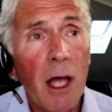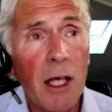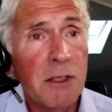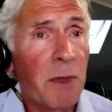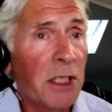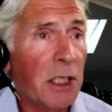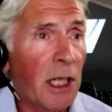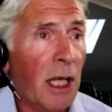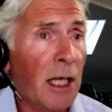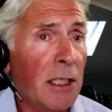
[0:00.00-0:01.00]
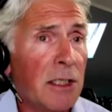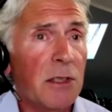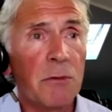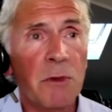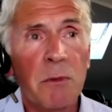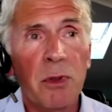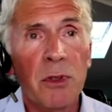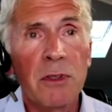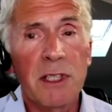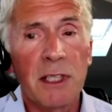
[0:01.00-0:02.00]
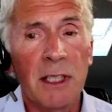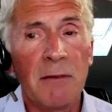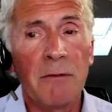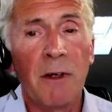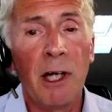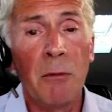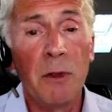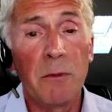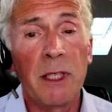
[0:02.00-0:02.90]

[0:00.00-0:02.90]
a specialized reporting environment.